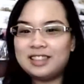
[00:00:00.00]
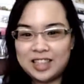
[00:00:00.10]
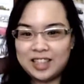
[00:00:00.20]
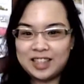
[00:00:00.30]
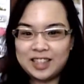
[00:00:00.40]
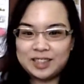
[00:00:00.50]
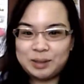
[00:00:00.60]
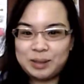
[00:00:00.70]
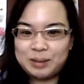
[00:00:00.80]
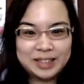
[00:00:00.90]
I thought
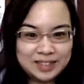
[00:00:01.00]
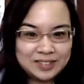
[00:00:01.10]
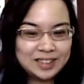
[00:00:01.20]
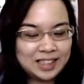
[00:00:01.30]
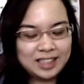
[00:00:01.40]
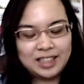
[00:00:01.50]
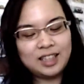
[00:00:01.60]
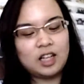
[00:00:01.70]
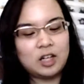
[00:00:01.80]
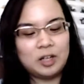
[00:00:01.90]
something was outside.
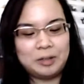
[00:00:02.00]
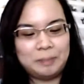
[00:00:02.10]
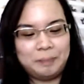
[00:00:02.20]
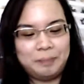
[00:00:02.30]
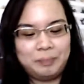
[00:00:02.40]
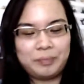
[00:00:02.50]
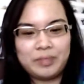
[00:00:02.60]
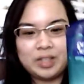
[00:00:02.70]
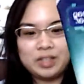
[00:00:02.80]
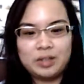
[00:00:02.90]
Um,
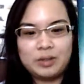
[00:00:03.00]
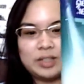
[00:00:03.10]
so